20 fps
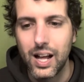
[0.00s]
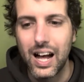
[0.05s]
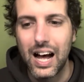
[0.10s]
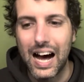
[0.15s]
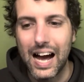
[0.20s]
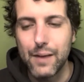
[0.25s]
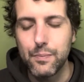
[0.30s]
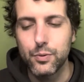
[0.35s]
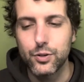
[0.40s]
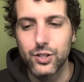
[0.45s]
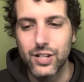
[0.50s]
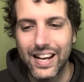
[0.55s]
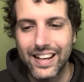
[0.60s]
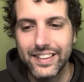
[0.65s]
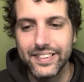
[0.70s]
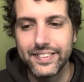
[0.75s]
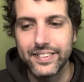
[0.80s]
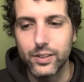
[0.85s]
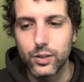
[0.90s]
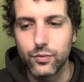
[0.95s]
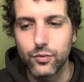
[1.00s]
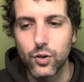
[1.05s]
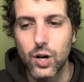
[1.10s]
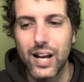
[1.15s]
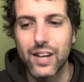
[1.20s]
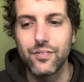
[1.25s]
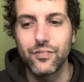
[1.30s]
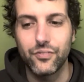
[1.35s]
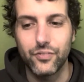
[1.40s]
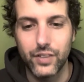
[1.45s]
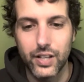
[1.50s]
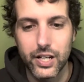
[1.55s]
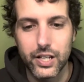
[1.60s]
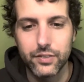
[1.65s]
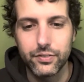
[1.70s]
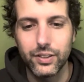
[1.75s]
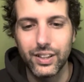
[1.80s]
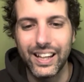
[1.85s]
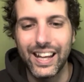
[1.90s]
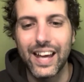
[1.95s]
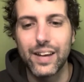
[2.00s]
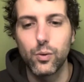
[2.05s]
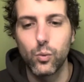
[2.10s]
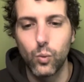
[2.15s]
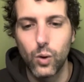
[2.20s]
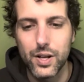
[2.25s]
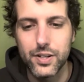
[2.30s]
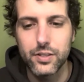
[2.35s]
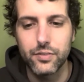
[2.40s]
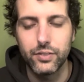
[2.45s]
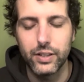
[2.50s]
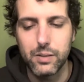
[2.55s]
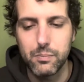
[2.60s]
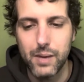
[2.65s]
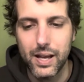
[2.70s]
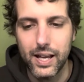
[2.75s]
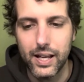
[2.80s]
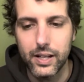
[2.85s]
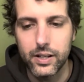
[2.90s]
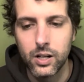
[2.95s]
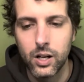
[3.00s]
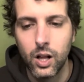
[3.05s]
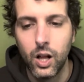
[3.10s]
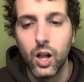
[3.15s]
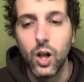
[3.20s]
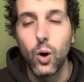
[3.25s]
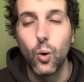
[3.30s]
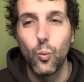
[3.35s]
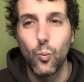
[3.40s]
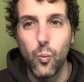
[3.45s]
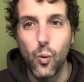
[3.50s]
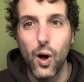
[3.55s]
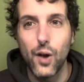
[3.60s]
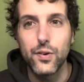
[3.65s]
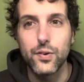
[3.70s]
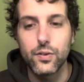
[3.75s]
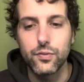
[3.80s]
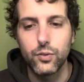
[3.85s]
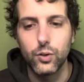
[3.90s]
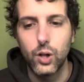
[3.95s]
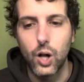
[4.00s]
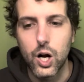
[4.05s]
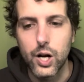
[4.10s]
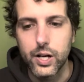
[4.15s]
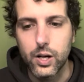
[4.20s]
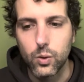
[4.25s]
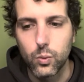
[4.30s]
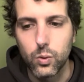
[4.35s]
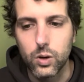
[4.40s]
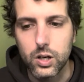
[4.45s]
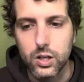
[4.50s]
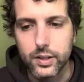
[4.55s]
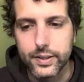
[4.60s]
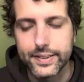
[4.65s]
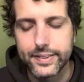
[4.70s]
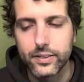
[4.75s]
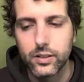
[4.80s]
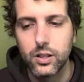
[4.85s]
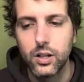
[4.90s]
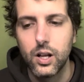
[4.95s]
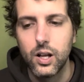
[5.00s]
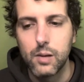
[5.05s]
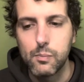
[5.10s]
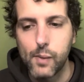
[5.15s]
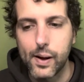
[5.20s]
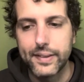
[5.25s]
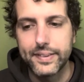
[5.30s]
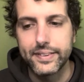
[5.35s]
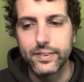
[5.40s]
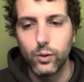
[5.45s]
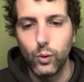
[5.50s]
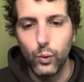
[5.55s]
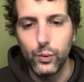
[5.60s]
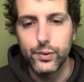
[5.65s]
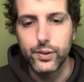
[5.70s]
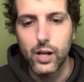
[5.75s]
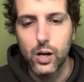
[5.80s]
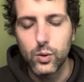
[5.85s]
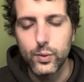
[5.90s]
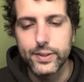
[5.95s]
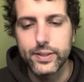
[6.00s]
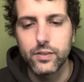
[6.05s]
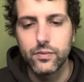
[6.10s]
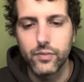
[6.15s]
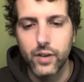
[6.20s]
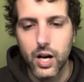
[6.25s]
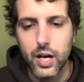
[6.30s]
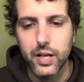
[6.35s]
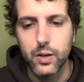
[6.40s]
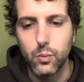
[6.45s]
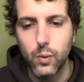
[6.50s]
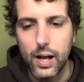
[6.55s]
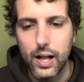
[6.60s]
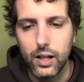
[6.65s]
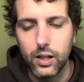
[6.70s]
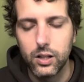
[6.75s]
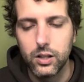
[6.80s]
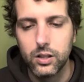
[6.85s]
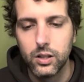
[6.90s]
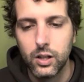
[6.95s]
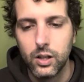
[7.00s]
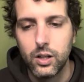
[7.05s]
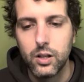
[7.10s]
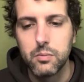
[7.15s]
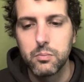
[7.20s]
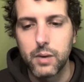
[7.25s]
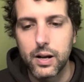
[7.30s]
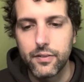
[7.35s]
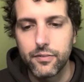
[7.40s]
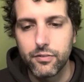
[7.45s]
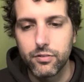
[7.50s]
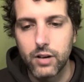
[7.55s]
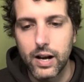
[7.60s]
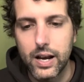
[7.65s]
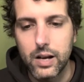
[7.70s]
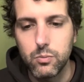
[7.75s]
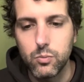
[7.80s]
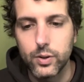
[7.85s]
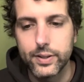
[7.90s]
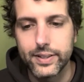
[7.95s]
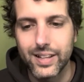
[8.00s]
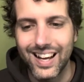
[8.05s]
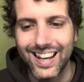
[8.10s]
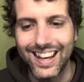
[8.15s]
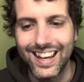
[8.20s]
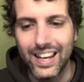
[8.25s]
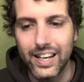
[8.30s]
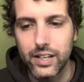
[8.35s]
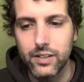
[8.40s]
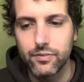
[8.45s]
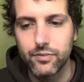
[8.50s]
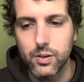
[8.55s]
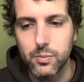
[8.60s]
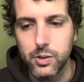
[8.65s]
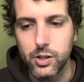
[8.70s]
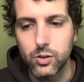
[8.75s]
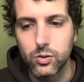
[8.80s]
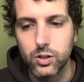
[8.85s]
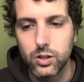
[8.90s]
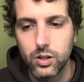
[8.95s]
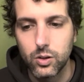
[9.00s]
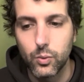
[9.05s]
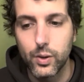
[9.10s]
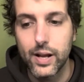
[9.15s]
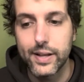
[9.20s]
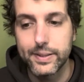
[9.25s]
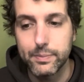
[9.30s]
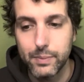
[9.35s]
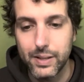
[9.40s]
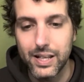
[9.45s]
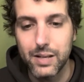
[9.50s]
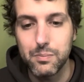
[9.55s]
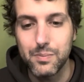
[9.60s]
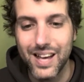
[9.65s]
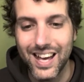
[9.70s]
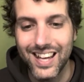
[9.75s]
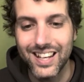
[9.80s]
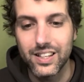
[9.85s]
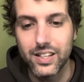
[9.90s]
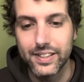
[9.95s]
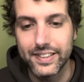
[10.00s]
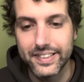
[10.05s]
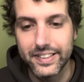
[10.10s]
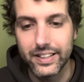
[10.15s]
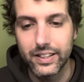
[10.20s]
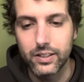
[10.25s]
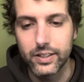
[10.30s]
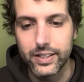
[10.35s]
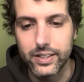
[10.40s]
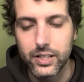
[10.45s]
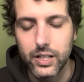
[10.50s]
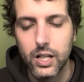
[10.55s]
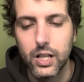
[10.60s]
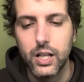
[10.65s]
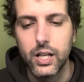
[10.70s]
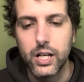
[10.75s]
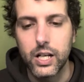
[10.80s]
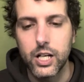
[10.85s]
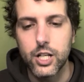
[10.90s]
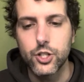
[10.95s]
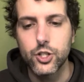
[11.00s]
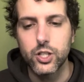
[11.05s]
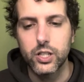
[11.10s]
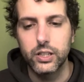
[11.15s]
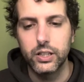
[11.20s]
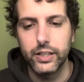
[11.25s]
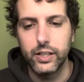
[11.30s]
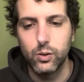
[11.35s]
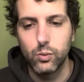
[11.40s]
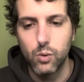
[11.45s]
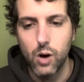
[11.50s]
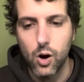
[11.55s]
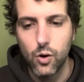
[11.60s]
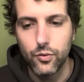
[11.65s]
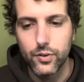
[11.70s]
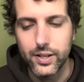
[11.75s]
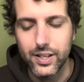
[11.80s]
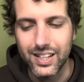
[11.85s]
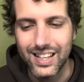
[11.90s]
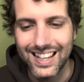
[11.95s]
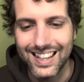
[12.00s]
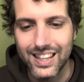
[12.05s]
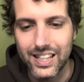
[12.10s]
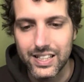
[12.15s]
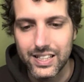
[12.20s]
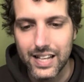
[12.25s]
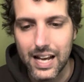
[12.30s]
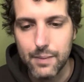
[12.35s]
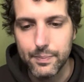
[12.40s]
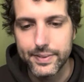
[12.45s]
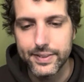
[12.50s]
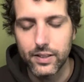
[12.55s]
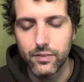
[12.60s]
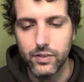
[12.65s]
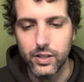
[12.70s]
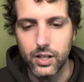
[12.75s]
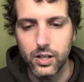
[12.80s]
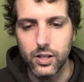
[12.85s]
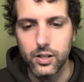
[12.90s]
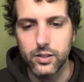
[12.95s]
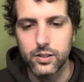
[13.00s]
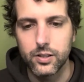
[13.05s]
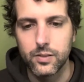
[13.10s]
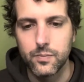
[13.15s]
I praise you, for I am fearfully and wonderfully made. Wonderful are your works. My soul knows it very well. My frame was not hidden from you when I was being made in secret, intricately woven in the depths of the earth.